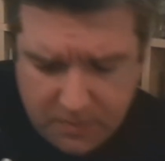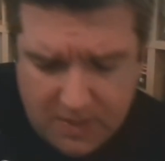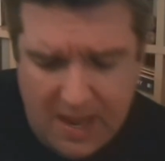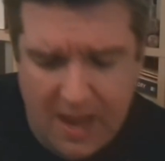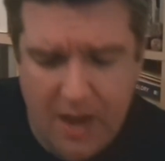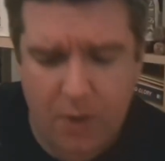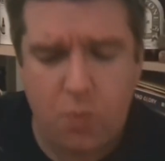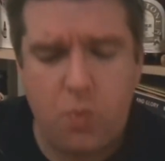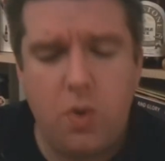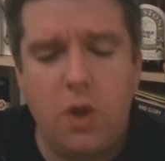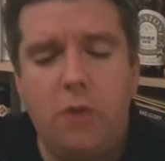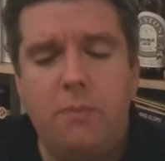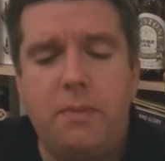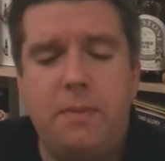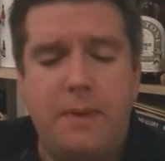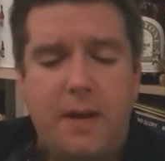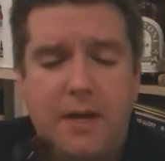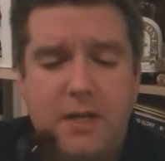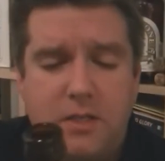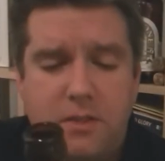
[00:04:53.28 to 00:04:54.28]
I will be
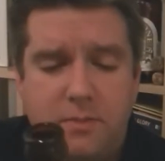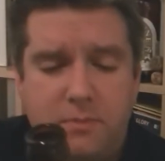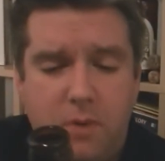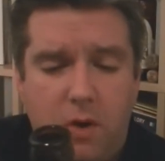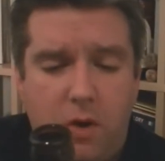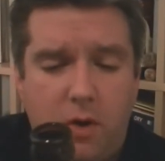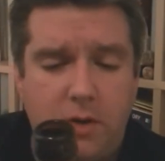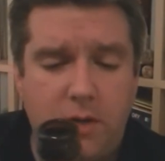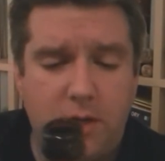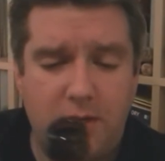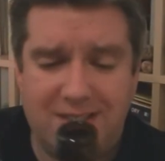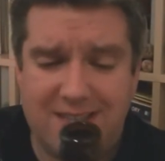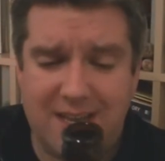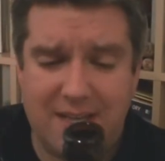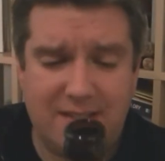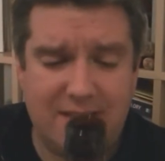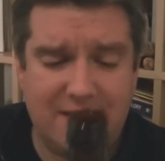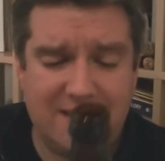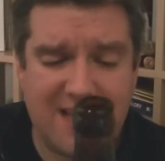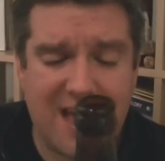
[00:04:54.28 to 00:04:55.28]
buying some more, because
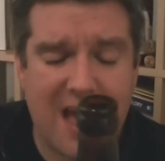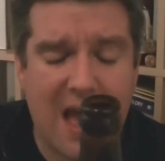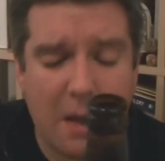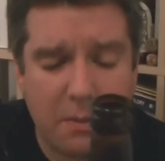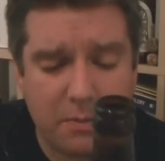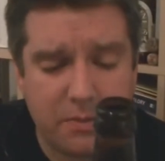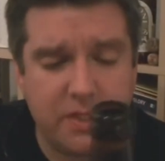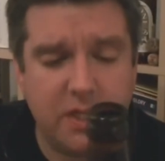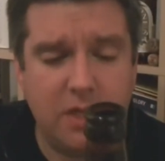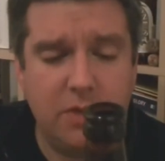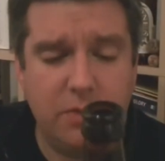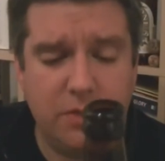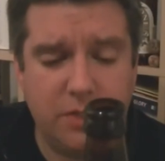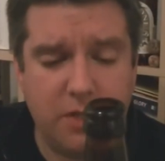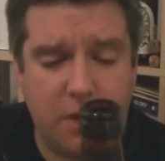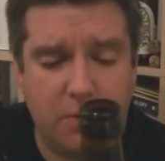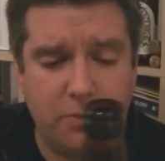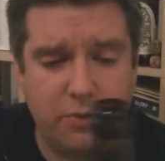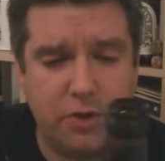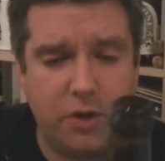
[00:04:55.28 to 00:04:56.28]
that is absolutely
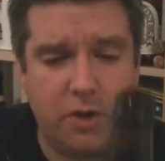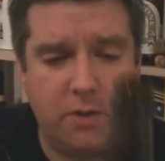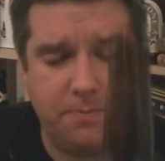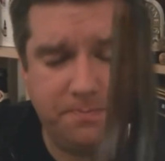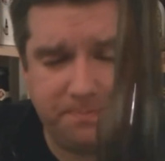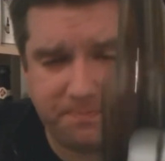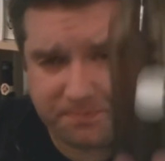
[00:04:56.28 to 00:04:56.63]
top draw.